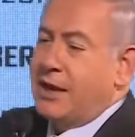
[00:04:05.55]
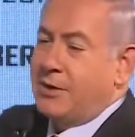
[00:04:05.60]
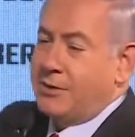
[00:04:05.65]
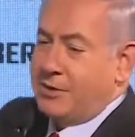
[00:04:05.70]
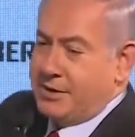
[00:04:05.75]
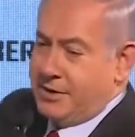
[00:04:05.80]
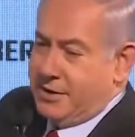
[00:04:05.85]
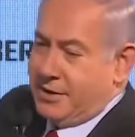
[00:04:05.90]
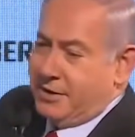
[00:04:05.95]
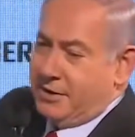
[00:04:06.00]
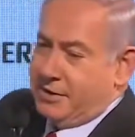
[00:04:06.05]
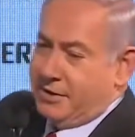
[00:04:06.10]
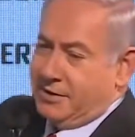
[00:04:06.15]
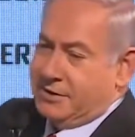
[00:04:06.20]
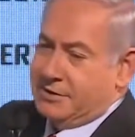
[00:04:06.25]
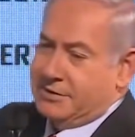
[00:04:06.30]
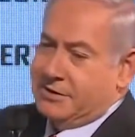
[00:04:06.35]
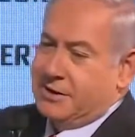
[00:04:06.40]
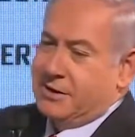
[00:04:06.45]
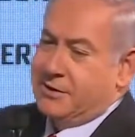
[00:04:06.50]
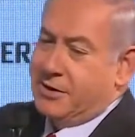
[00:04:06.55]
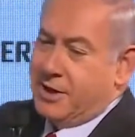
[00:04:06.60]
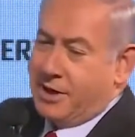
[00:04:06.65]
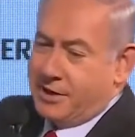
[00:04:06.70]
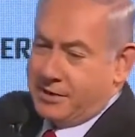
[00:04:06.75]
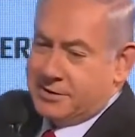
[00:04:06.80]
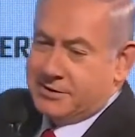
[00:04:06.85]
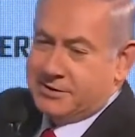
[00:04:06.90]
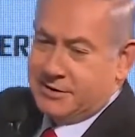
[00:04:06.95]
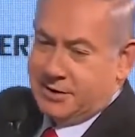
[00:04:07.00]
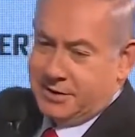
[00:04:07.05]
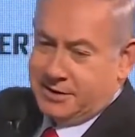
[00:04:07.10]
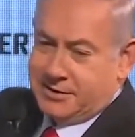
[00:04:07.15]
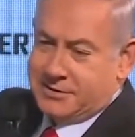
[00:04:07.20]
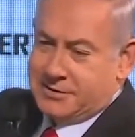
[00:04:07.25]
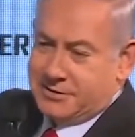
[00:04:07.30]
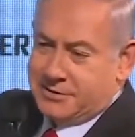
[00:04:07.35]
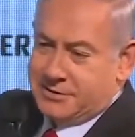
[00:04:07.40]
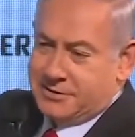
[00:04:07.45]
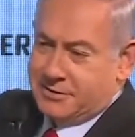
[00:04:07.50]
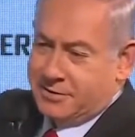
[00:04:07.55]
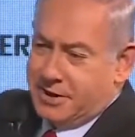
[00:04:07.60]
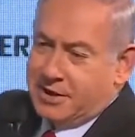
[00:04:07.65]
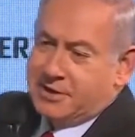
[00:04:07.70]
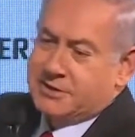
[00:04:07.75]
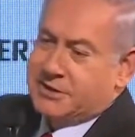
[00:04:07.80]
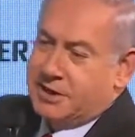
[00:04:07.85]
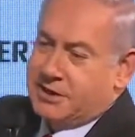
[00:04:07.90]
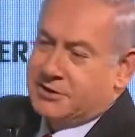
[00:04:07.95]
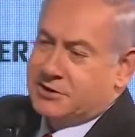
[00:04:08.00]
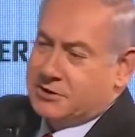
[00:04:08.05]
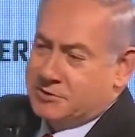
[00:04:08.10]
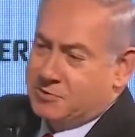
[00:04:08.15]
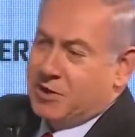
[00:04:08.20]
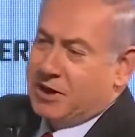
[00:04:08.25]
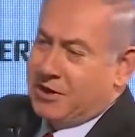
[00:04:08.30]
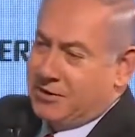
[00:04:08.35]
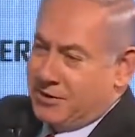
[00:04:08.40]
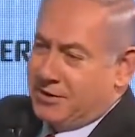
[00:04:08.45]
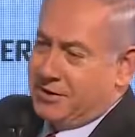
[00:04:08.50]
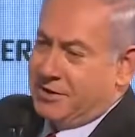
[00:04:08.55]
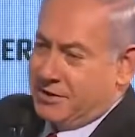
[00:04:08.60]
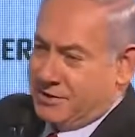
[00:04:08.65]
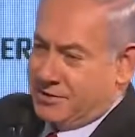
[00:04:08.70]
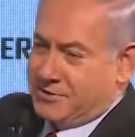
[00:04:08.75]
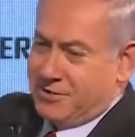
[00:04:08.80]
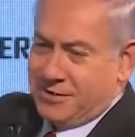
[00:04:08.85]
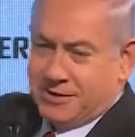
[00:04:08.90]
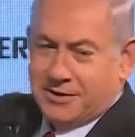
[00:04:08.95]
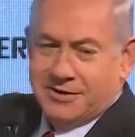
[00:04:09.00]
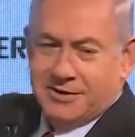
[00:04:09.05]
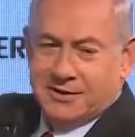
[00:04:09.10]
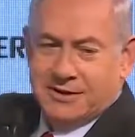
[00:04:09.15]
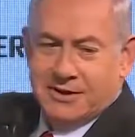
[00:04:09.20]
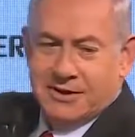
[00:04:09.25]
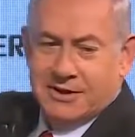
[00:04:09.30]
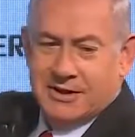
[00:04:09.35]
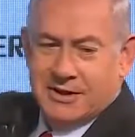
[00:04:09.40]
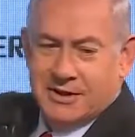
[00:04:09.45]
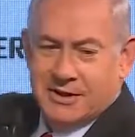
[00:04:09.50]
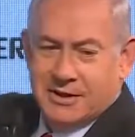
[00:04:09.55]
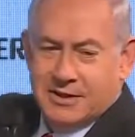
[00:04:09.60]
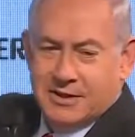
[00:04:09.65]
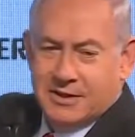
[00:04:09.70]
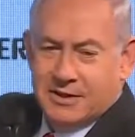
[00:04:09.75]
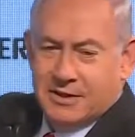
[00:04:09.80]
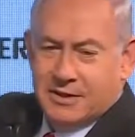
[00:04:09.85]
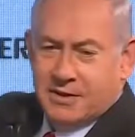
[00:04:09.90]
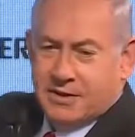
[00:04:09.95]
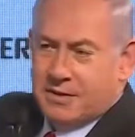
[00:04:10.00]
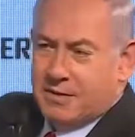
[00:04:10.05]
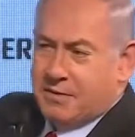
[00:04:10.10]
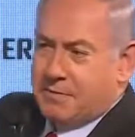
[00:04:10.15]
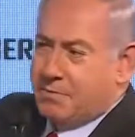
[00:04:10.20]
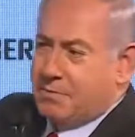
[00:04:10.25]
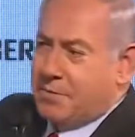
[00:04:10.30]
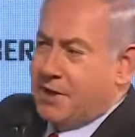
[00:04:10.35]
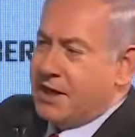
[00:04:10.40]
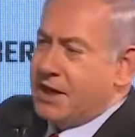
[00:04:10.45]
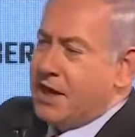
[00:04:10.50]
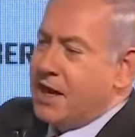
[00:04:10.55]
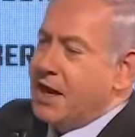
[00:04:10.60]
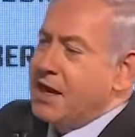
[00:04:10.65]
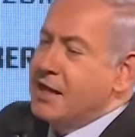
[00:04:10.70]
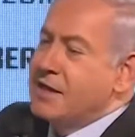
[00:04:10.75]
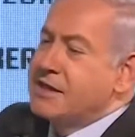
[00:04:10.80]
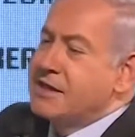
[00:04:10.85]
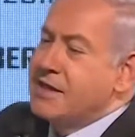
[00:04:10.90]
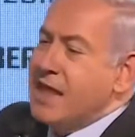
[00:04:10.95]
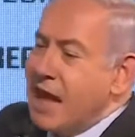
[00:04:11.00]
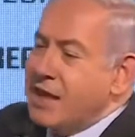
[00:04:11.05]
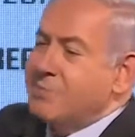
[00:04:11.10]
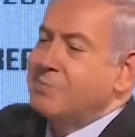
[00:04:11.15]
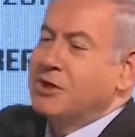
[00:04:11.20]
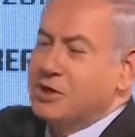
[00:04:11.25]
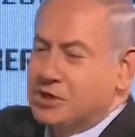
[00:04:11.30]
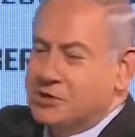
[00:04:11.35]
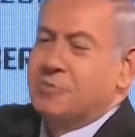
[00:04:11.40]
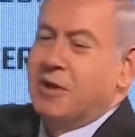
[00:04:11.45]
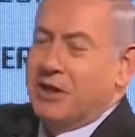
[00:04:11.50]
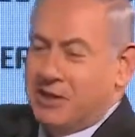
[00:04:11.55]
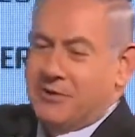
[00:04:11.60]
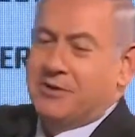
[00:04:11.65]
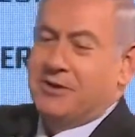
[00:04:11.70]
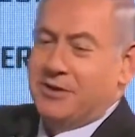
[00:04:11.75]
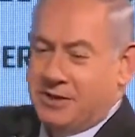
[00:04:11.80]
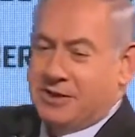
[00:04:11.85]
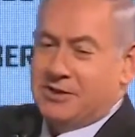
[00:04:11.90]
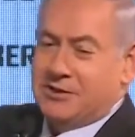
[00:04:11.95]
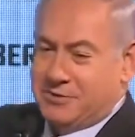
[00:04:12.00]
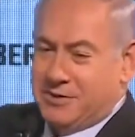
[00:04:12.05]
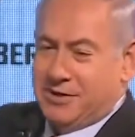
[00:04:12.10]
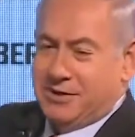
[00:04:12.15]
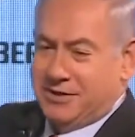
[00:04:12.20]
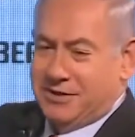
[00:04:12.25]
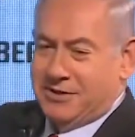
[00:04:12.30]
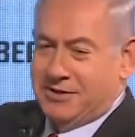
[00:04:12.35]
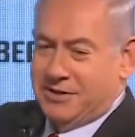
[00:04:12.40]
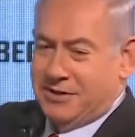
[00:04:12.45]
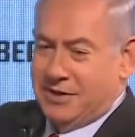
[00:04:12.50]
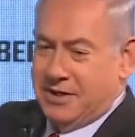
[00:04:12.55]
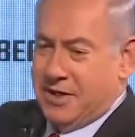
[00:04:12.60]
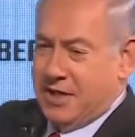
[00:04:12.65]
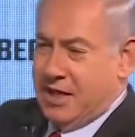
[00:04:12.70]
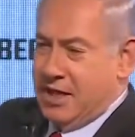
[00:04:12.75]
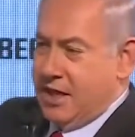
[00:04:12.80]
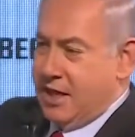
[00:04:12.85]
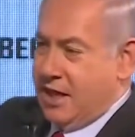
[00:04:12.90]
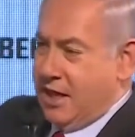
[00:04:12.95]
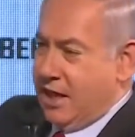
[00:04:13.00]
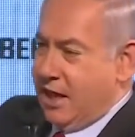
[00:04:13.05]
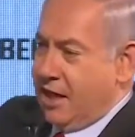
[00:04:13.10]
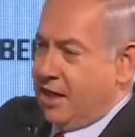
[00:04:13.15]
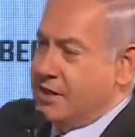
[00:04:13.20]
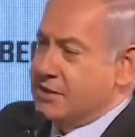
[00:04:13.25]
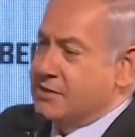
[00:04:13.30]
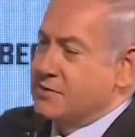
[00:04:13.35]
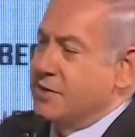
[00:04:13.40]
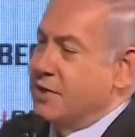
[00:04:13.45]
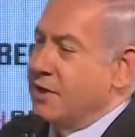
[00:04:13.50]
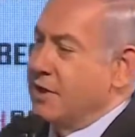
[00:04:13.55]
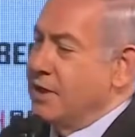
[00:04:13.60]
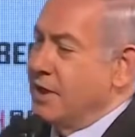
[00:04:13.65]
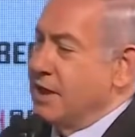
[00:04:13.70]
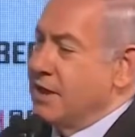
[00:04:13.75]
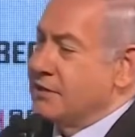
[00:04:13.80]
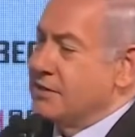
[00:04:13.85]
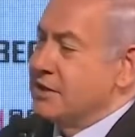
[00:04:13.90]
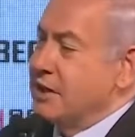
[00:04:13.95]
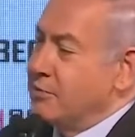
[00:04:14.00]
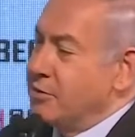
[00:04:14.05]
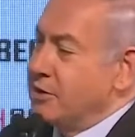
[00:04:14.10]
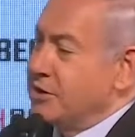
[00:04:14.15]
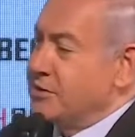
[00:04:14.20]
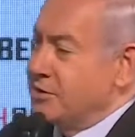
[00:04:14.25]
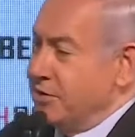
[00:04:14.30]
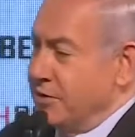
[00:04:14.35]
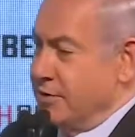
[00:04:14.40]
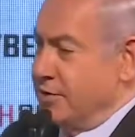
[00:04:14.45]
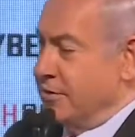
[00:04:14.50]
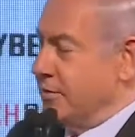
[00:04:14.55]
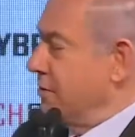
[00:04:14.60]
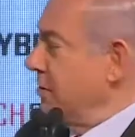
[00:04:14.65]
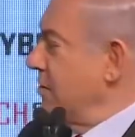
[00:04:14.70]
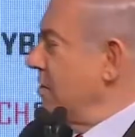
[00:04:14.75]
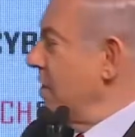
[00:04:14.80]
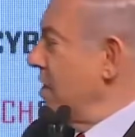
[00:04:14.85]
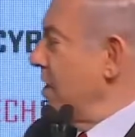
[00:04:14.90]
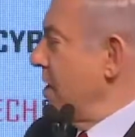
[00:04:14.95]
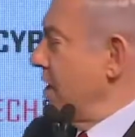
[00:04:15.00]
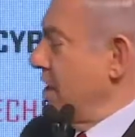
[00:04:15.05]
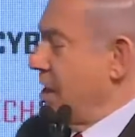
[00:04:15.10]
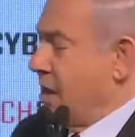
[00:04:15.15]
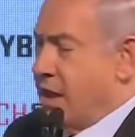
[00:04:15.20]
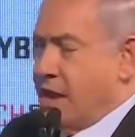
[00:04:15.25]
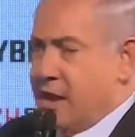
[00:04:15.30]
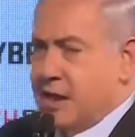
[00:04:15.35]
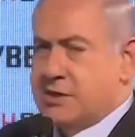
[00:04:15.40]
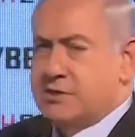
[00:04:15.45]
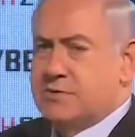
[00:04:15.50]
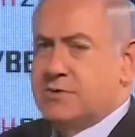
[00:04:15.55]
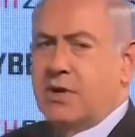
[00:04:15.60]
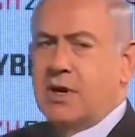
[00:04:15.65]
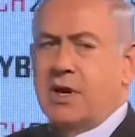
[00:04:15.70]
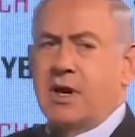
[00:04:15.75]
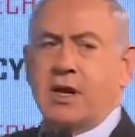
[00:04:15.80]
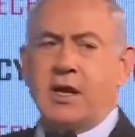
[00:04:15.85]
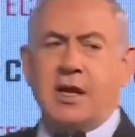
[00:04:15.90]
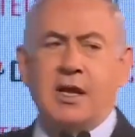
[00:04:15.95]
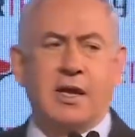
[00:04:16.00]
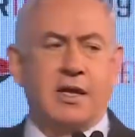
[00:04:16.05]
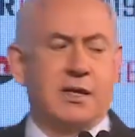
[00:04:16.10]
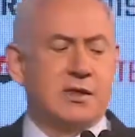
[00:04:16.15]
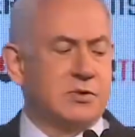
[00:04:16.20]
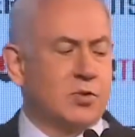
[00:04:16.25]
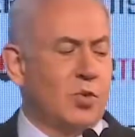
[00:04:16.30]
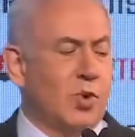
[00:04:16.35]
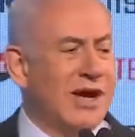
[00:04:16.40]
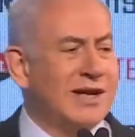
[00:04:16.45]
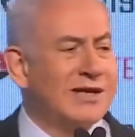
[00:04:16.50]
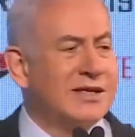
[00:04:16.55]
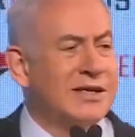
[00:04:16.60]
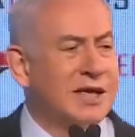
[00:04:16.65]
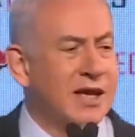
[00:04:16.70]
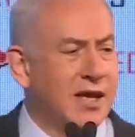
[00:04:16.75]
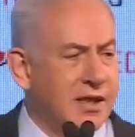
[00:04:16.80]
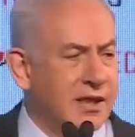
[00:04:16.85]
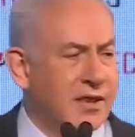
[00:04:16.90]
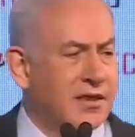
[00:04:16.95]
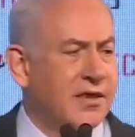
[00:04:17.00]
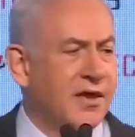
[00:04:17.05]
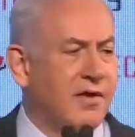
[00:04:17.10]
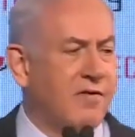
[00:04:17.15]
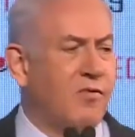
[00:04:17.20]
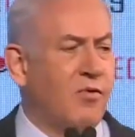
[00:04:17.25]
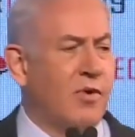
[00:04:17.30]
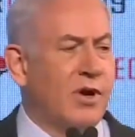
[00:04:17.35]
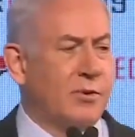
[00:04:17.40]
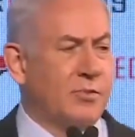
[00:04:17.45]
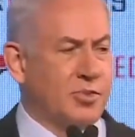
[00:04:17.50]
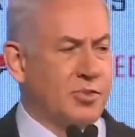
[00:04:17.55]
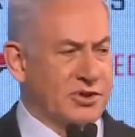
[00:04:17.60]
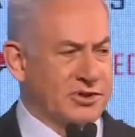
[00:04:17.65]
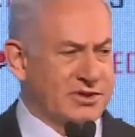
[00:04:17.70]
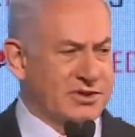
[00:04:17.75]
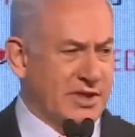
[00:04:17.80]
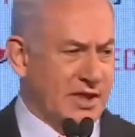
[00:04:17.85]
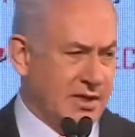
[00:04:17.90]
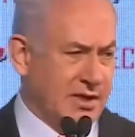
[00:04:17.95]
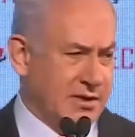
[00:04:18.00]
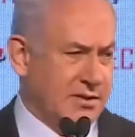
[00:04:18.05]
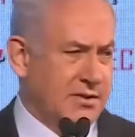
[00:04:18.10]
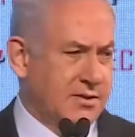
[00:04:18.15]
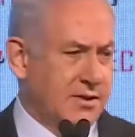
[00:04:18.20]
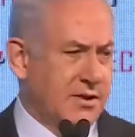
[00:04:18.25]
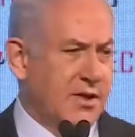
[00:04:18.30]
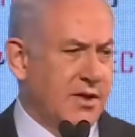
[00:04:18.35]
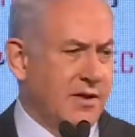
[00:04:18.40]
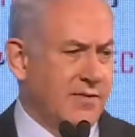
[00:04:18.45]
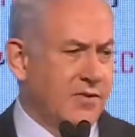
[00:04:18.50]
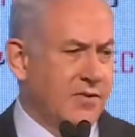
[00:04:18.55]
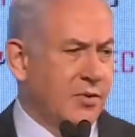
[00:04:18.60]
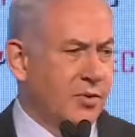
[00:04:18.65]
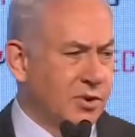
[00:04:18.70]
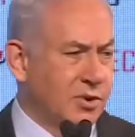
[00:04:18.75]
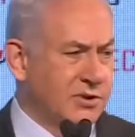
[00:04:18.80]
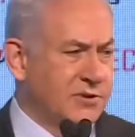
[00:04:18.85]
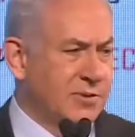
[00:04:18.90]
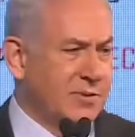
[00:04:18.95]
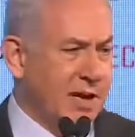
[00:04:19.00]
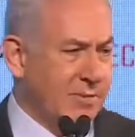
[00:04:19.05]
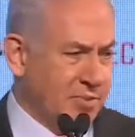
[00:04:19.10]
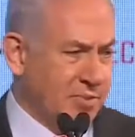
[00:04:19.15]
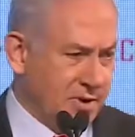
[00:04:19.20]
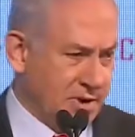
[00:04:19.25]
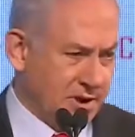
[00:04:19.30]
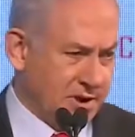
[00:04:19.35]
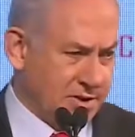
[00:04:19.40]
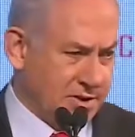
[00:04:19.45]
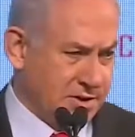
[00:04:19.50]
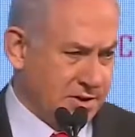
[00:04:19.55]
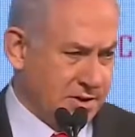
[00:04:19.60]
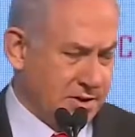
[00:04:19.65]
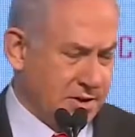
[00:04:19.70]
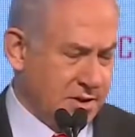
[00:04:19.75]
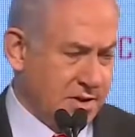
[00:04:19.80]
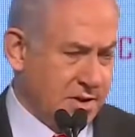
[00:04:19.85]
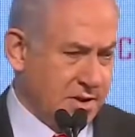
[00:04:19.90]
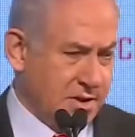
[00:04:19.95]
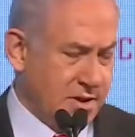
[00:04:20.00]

tower there is the United States. The United States is bigger than Israel. But it ain't that much bigger than Israel. And Israel is number 2. Israel is 1/10 of 1% of the world's population,